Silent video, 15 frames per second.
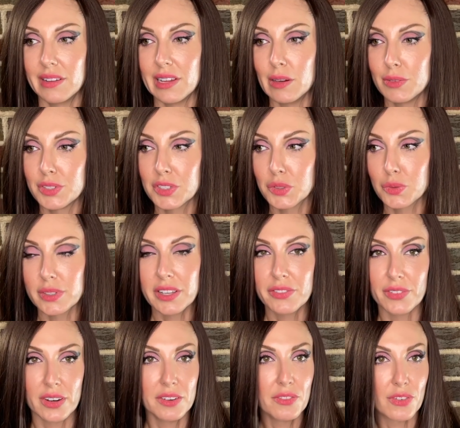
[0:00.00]
It was just really
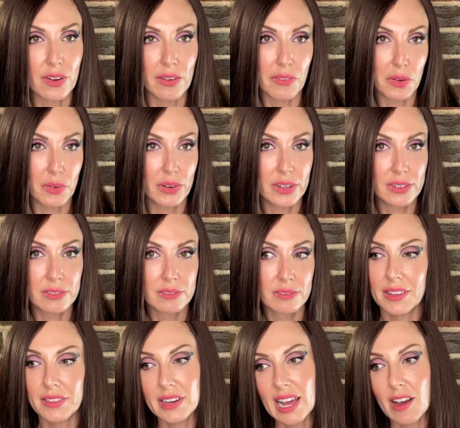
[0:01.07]
fun for everyone.
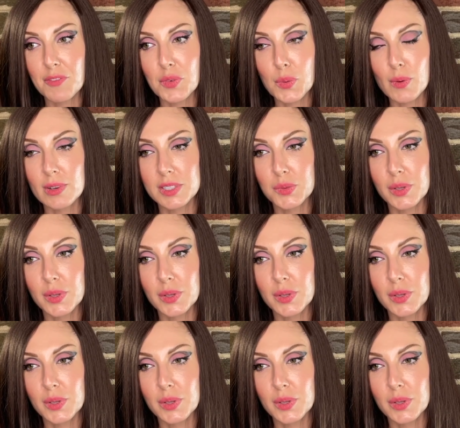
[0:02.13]
And then afterwards,